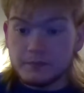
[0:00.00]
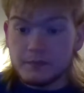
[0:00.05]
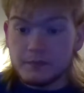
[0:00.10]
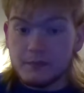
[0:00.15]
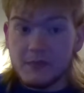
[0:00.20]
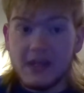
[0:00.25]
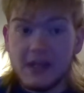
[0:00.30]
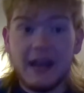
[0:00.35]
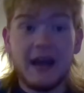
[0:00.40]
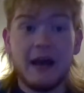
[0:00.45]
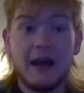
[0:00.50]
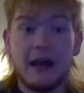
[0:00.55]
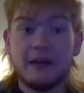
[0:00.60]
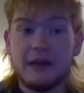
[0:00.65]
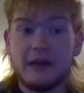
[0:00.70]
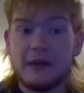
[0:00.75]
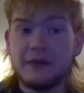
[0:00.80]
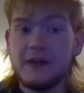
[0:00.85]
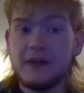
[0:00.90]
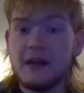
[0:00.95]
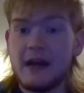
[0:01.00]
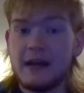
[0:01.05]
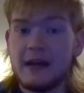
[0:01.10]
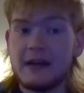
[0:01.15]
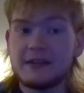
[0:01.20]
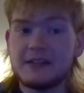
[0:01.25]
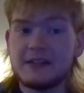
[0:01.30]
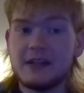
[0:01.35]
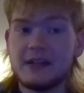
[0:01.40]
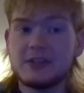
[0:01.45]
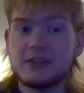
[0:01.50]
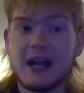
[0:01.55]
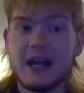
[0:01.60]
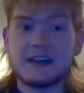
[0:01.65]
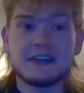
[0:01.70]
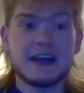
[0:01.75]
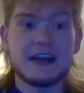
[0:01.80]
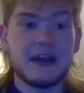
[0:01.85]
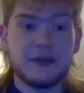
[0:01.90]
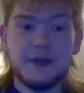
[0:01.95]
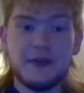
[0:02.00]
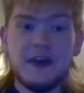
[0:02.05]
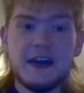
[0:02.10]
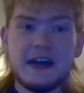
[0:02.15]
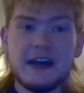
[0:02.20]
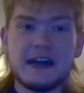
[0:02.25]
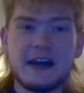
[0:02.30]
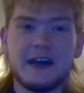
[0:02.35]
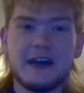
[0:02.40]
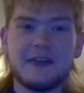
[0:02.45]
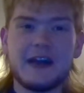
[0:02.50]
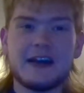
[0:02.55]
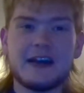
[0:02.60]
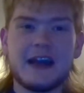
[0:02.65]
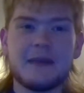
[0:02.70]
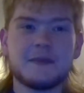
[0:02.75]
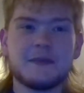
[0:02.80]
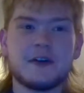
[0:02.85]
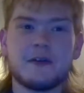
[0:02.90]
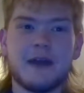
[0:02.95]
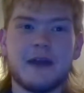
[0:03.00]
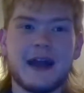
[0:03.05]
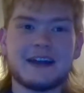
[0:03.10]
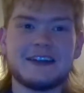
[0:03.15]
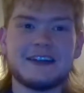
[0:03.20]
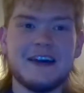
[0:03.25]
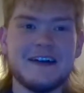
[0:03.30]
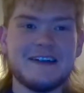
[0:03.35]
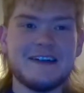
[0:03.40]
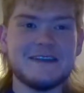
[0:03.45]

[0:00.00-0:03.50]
Yeah, I think, like I said, the chat saying, I think I got that name correct.